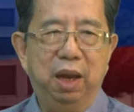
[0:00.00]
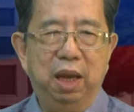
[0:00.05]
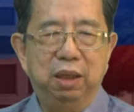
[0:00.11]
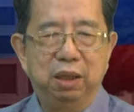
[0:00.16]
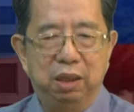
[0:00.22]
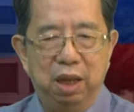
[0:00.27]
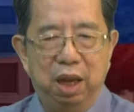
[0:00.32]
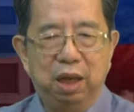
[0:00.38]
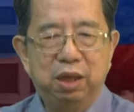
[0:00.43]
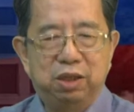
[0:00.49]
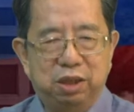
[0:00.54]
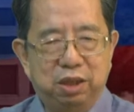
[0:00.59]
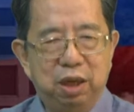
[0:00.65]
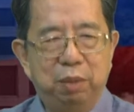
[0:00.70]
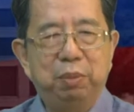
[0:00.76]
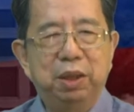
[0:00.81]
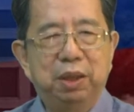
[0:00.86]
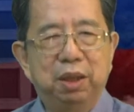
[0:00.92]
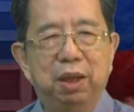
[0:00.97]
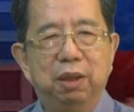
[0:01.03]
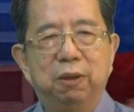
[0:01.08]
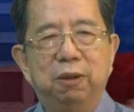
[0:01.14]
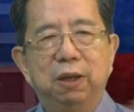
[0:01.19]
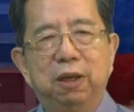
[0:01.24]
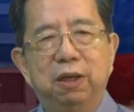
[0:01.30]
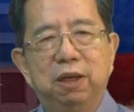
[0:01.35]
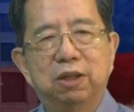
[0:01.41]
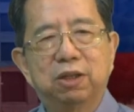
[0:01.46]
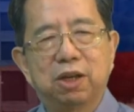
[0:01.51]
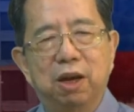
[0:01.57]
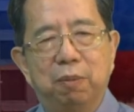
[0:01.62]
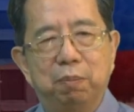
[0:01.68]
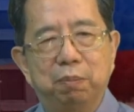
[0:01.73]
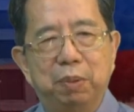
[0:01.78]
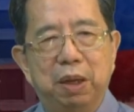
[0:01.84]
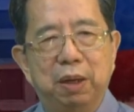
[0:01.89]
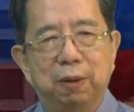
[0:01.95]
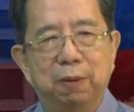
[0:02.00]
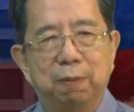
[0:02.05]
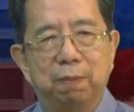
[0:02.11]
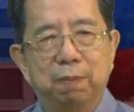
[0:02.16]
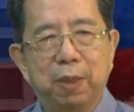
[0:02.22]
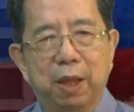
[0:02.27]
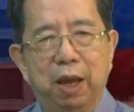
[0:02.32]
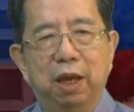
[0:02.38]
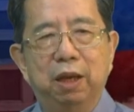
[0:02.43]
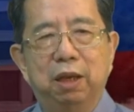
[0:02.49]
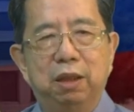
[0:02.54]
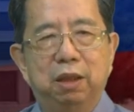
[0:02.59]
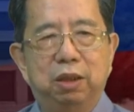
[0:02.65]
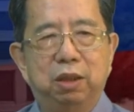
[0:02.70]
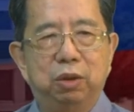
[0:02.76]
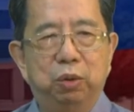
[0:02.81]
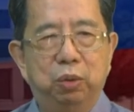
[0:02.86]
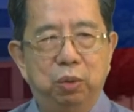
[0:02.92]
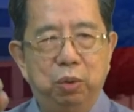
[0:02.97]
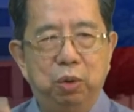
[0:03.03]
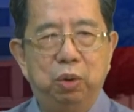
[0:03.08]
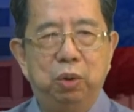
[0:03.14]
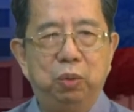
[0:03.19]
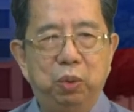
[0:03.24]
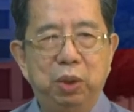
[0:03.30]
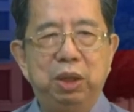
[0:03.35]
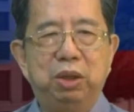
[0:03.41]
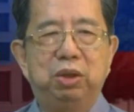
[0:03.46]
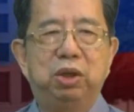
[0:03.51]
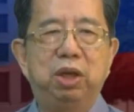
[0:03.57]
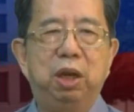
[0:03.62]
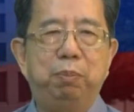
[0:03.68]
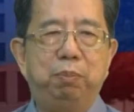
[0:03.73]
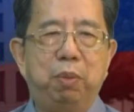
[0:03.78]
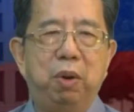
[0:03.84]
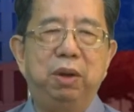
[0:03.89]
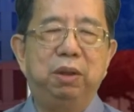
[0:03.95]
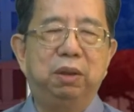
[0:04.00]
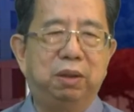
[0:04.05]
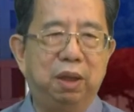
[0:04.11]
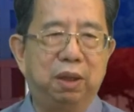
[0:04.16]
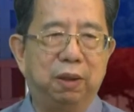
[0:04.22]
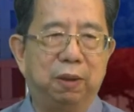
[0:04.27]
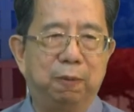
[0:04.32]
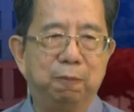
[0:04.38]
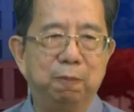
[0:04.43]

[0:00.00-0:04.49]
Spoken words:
and exhibited in his campaign, and to which he pointed